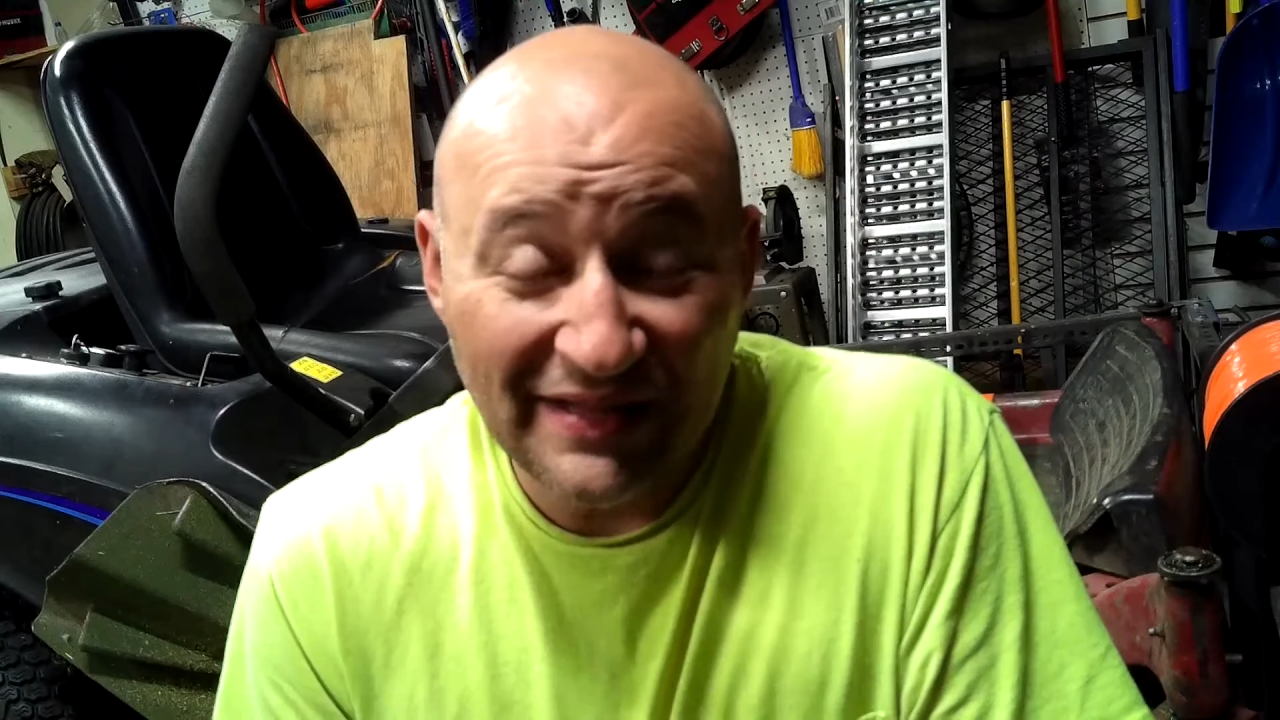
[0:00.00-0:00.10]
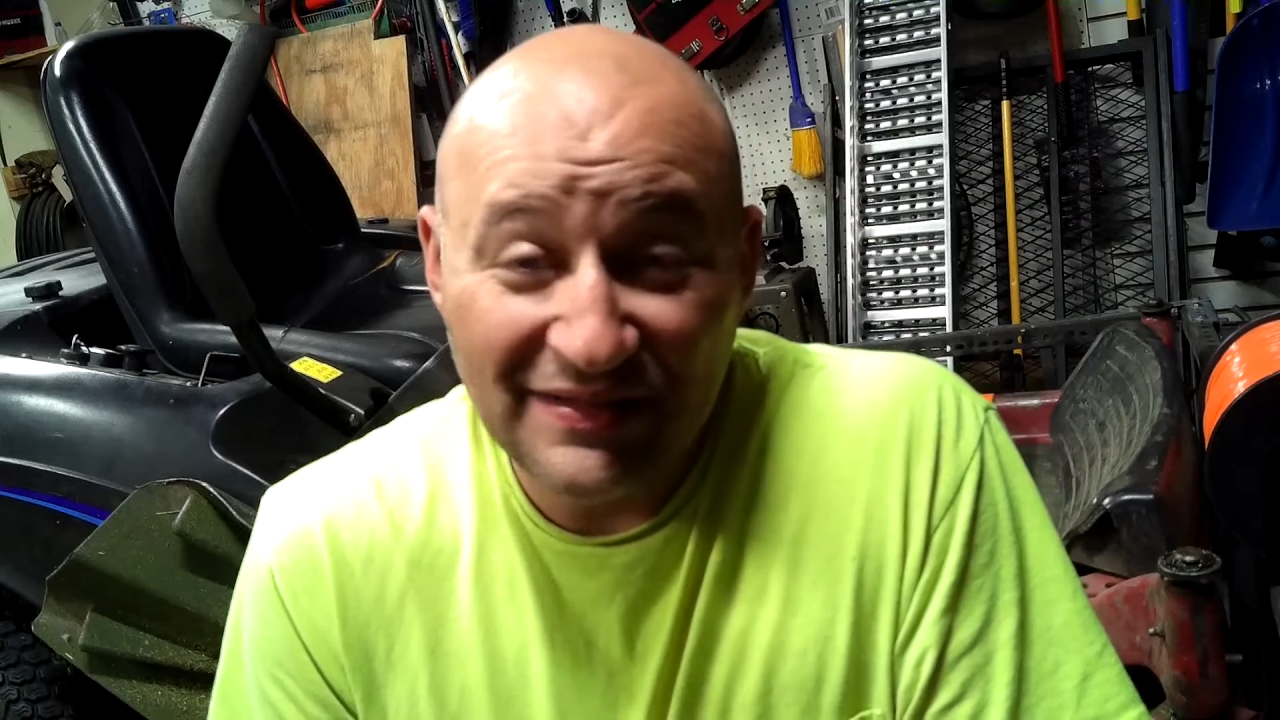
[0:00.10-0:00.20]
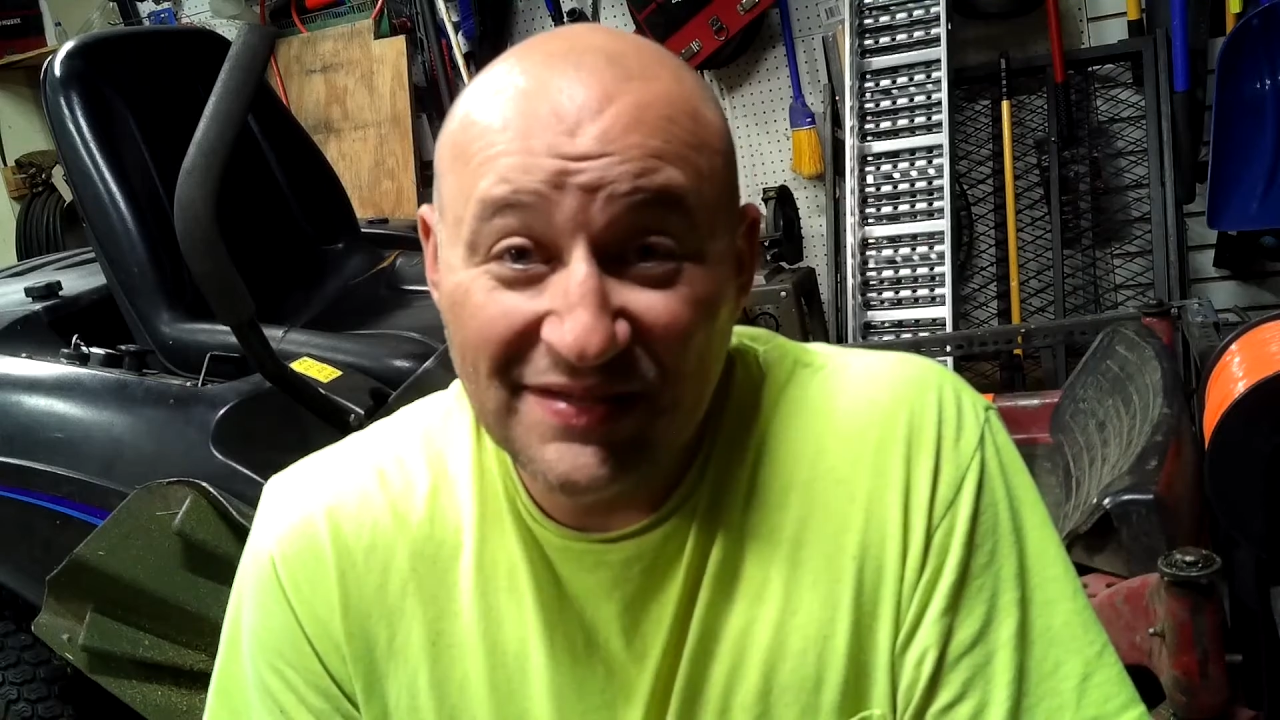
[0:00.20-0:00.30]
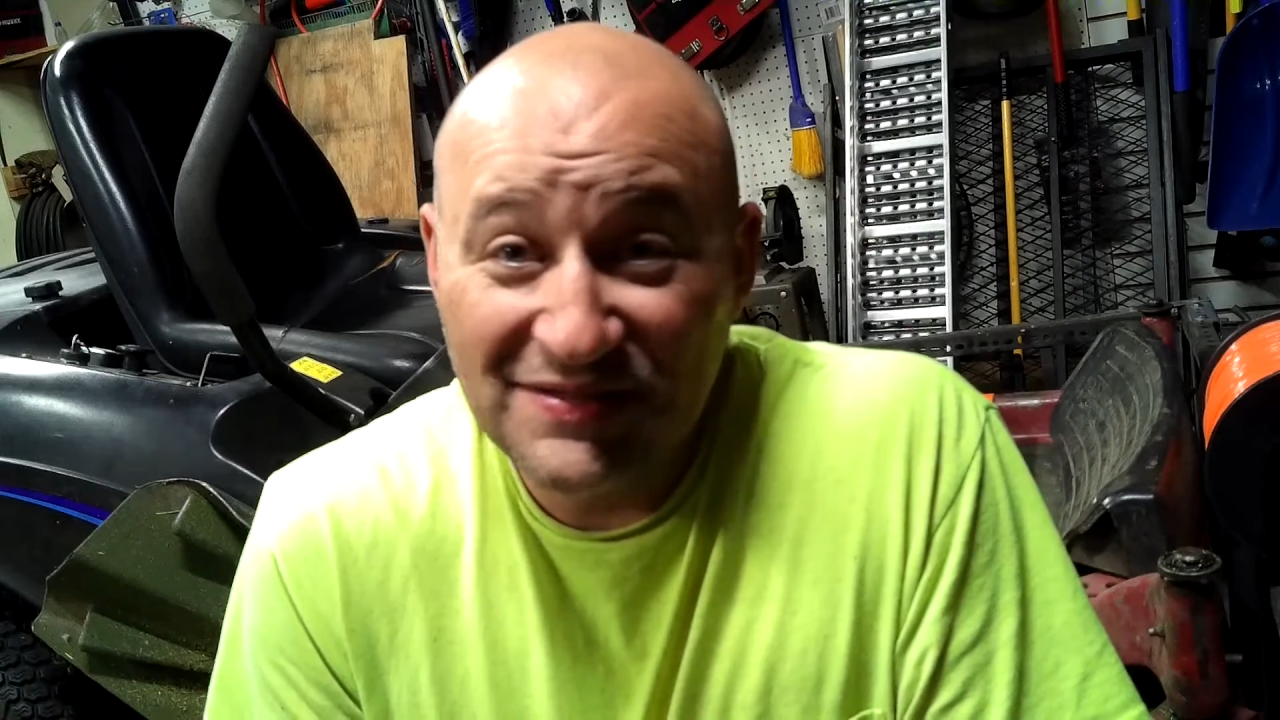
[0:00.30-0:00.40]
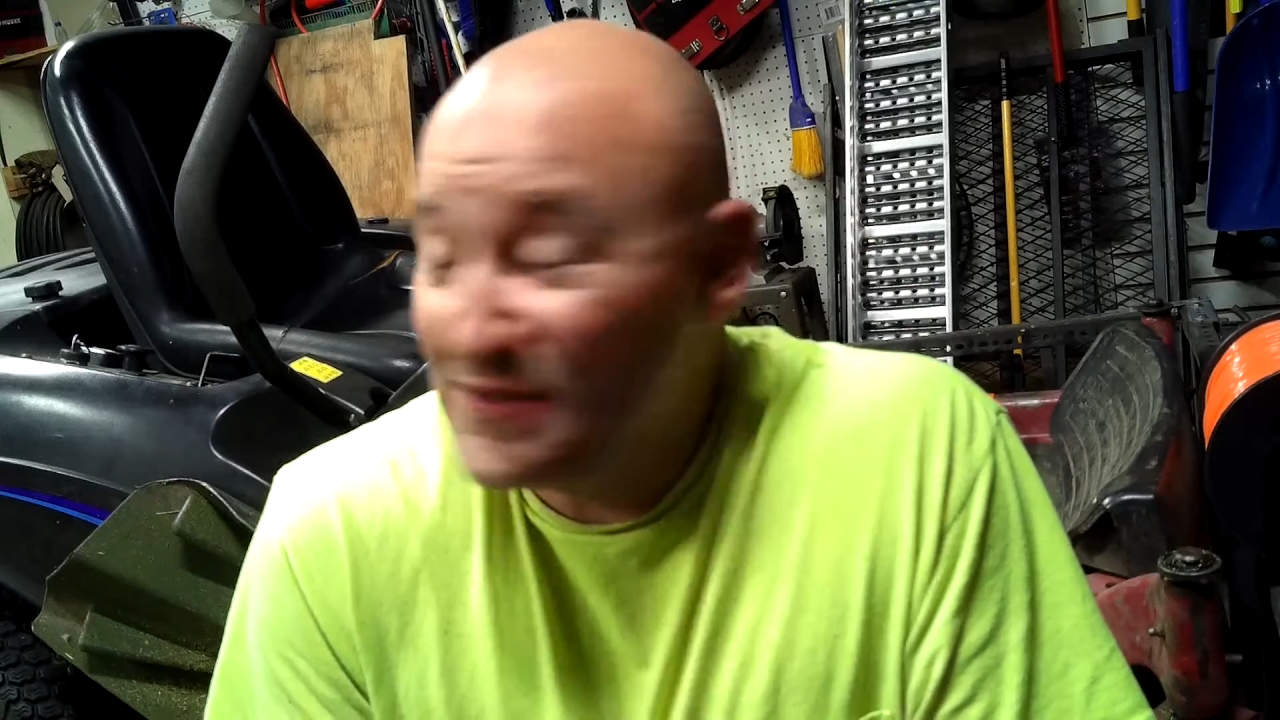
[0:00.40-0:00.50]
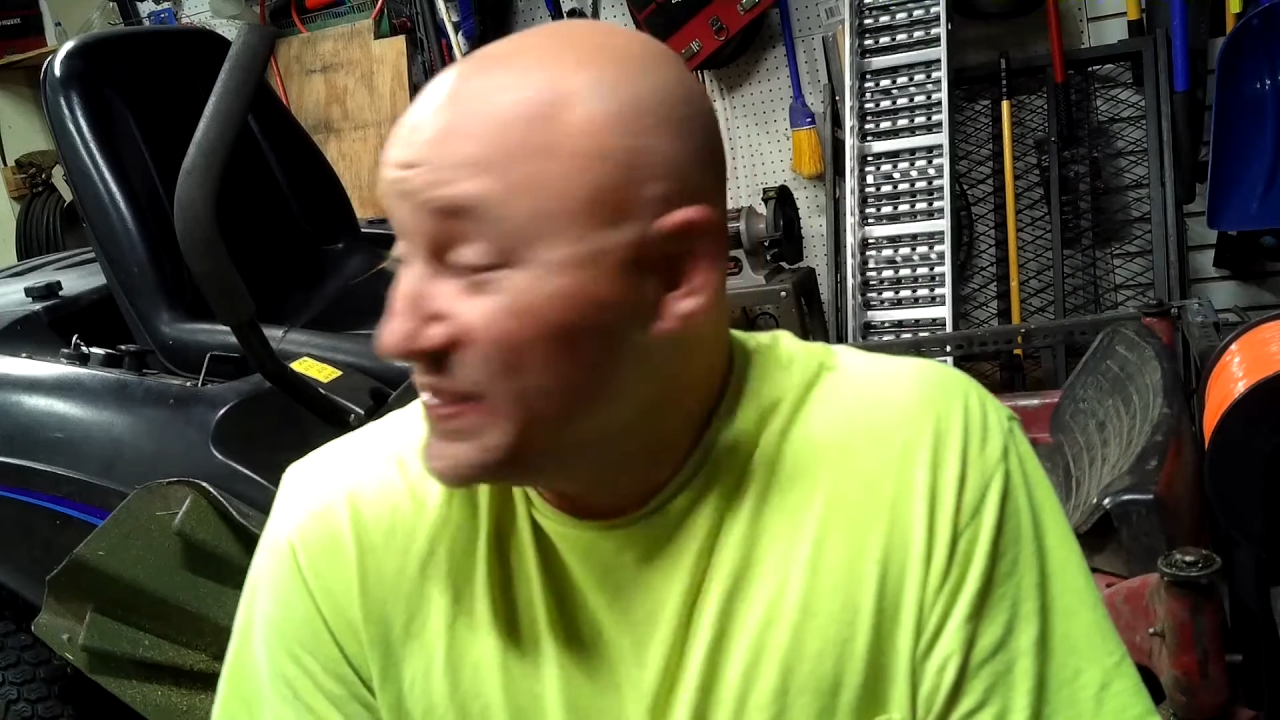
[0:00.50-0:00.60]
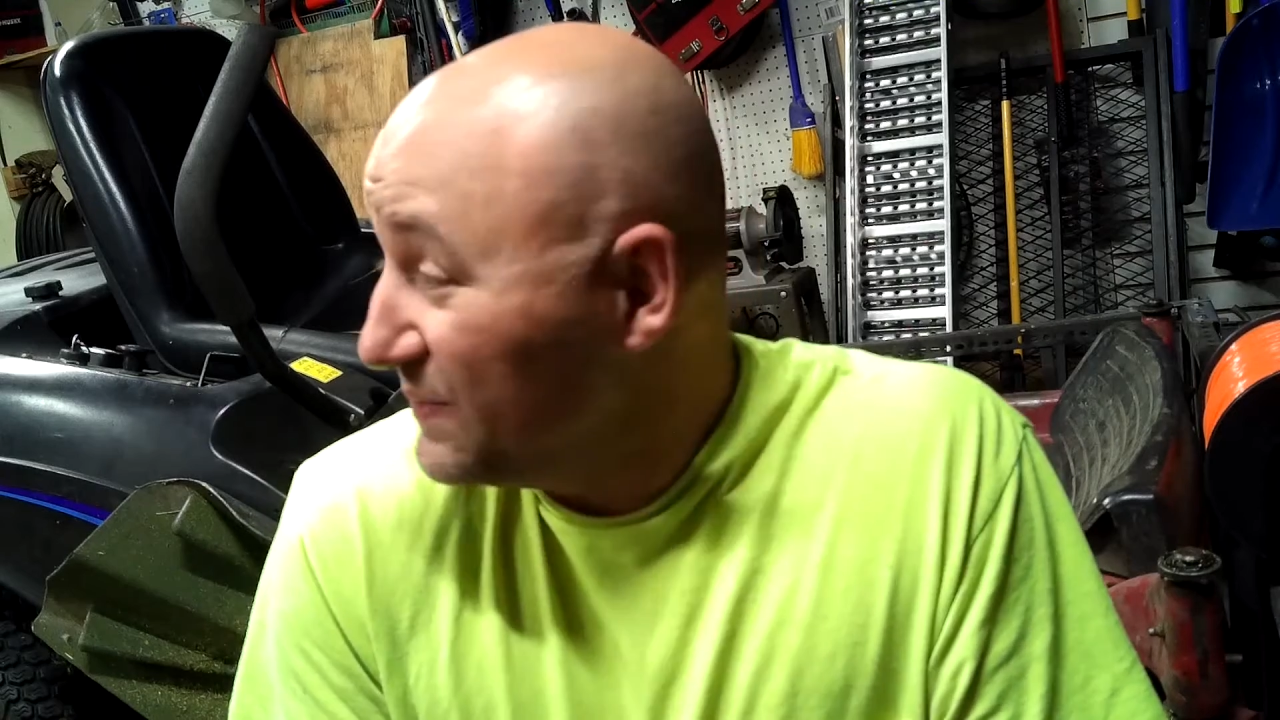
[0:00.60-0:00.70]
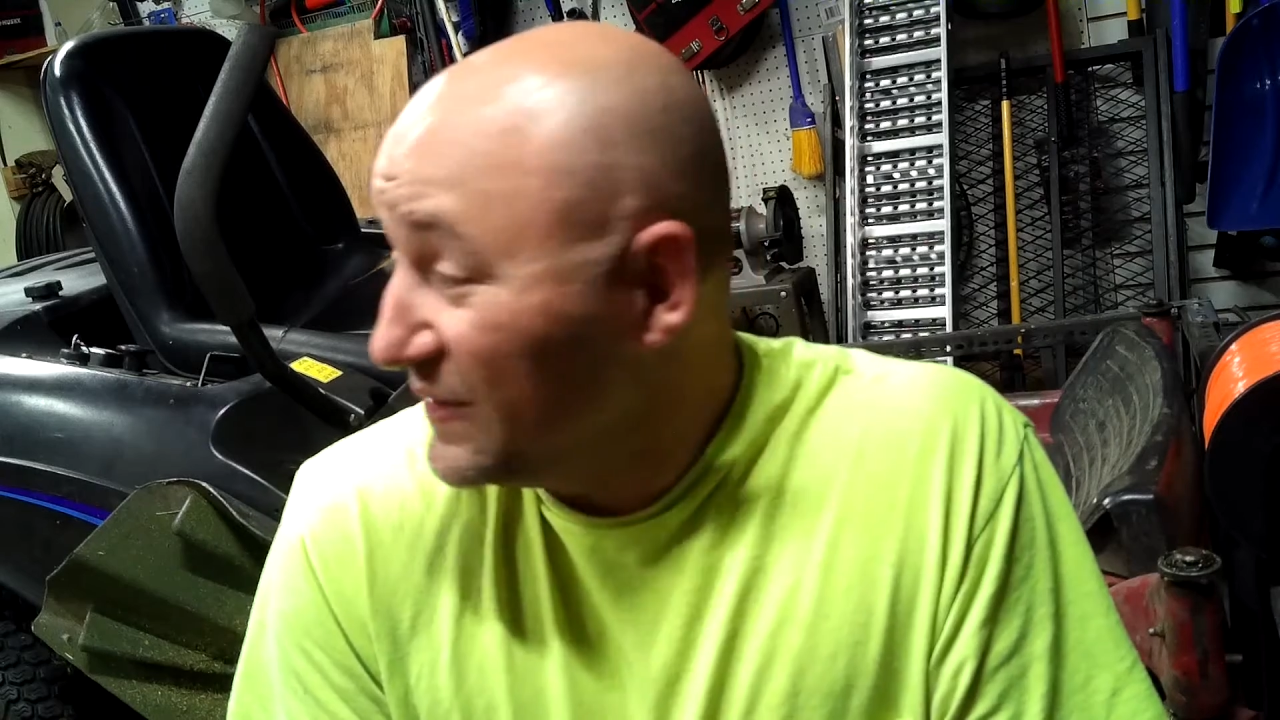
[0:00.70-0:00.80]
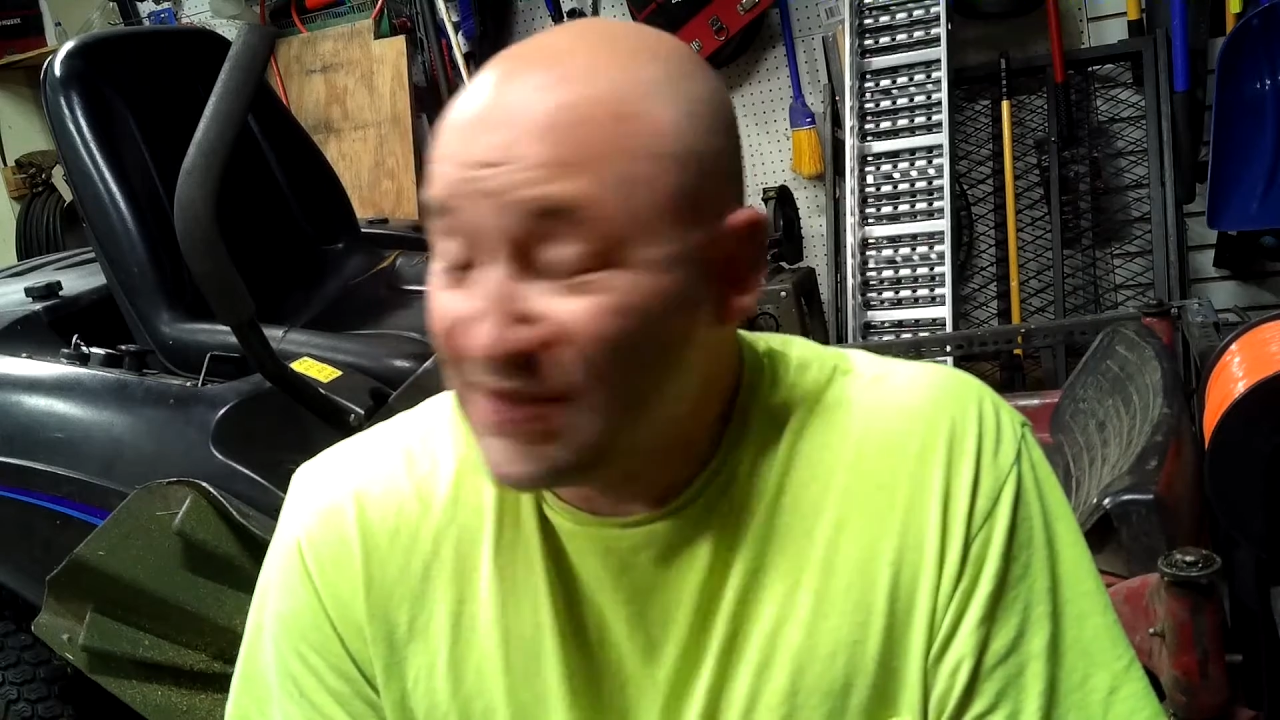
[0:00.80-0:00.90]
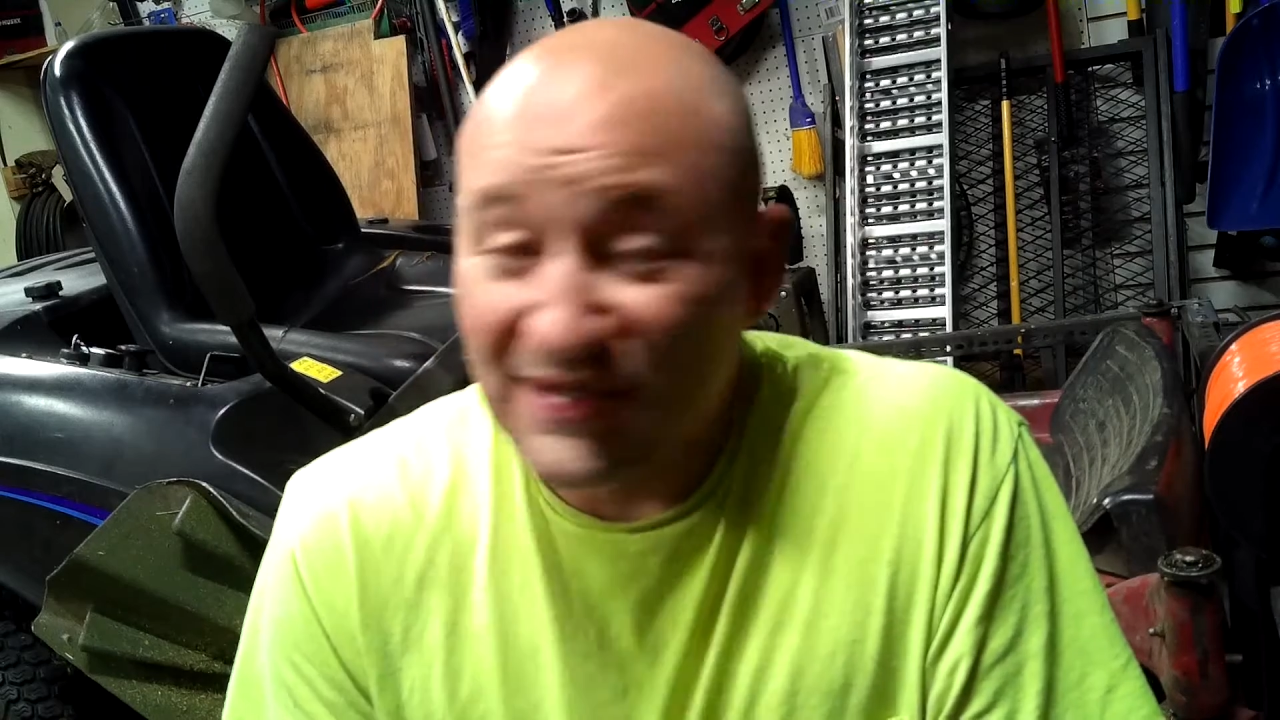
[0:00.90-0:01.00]
that's just something
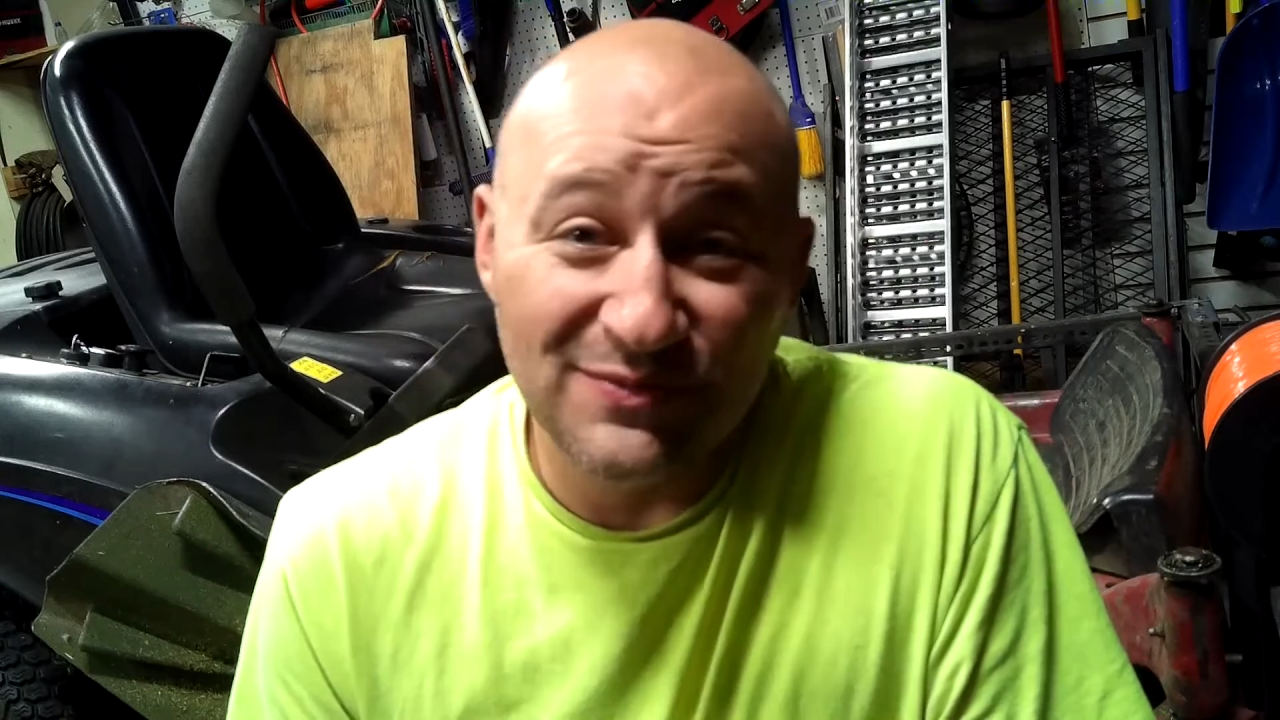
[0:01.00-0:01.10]
that's just